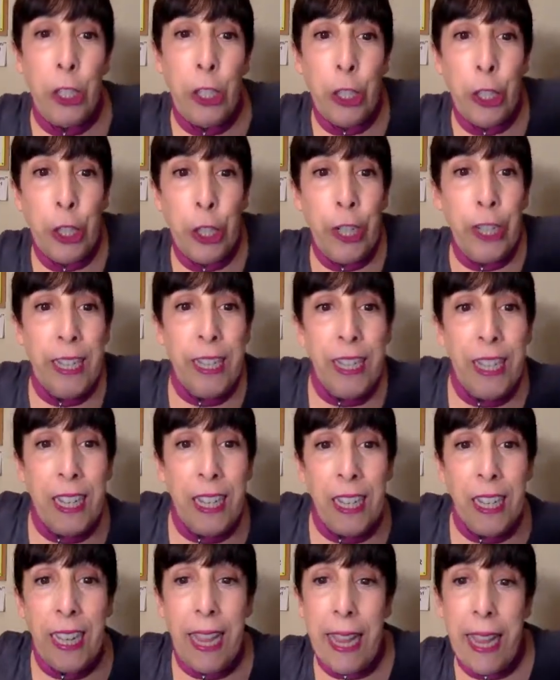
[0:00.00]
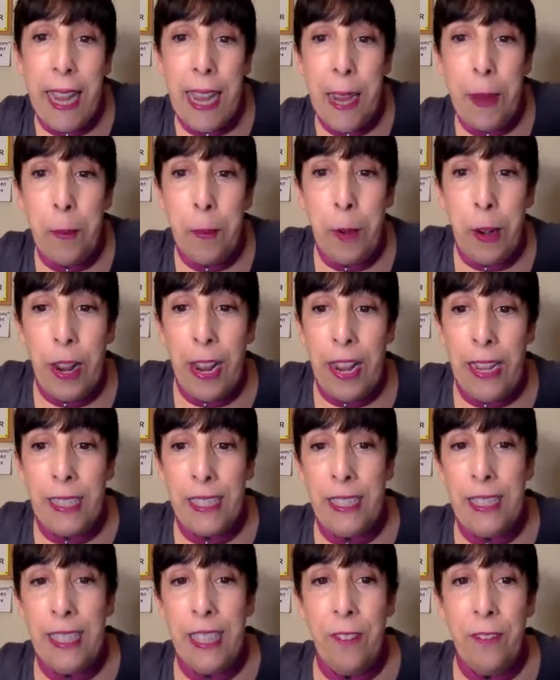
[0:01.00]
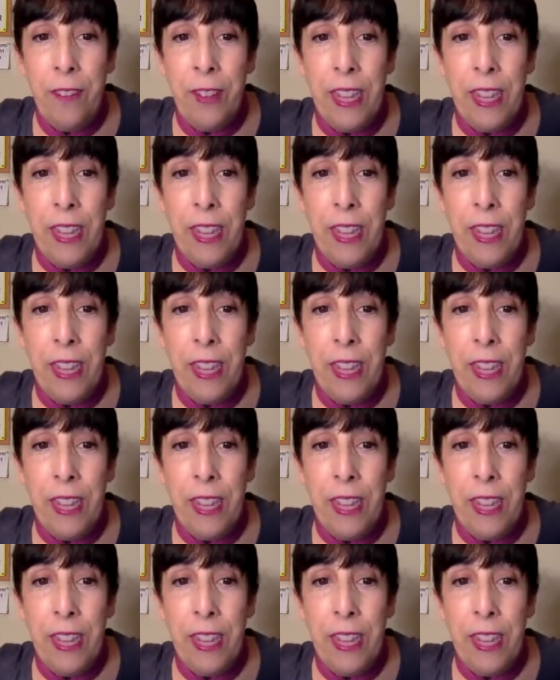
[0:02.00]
turning the camera and see if